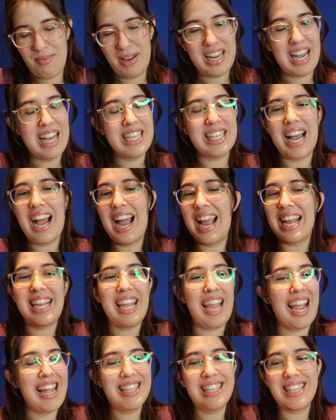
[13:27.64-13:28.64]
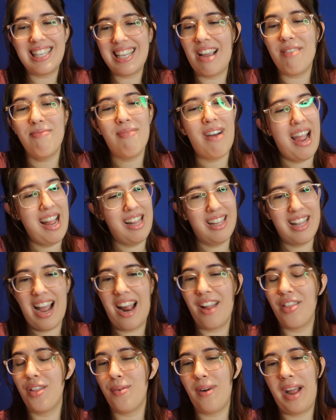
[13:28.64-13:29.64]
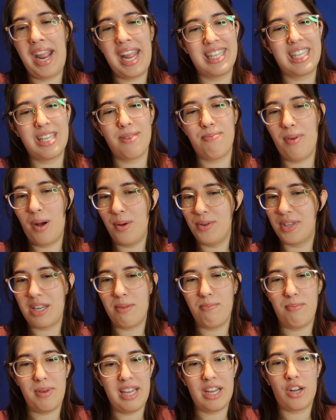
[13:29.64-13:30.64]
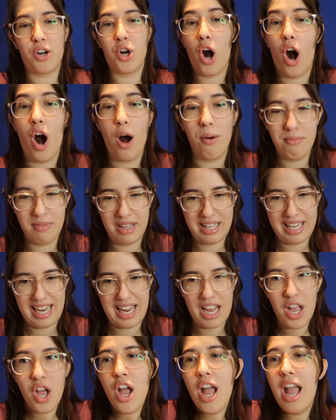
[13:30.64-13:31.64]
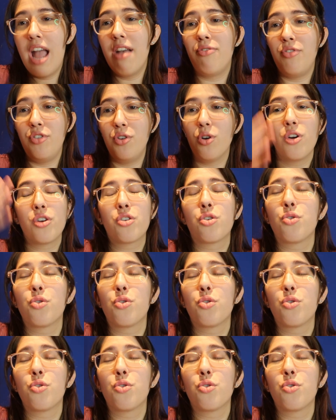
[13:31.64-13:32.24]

because I can't say my line the way it's supposed to be calmly if you're